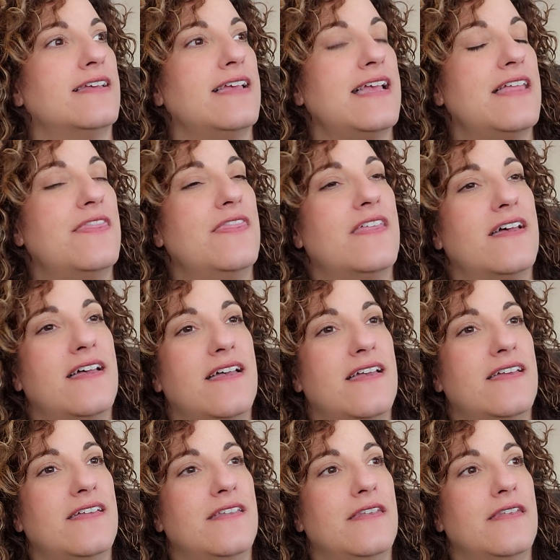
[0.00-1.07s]
And
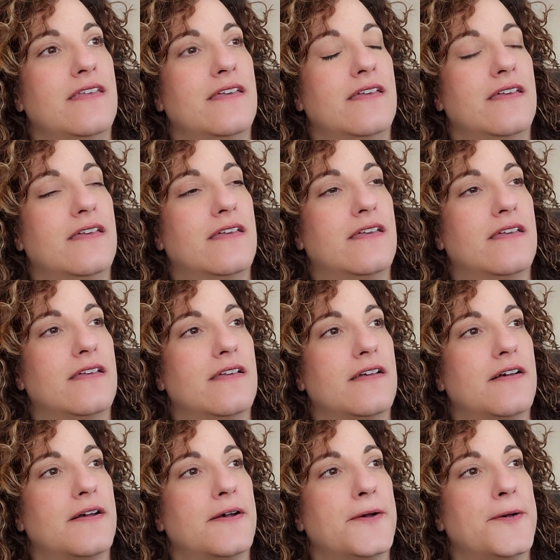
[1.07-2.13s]
then,
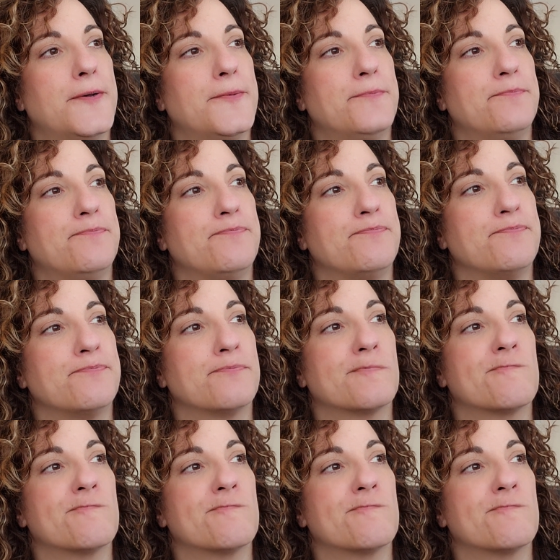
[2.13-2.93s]
um,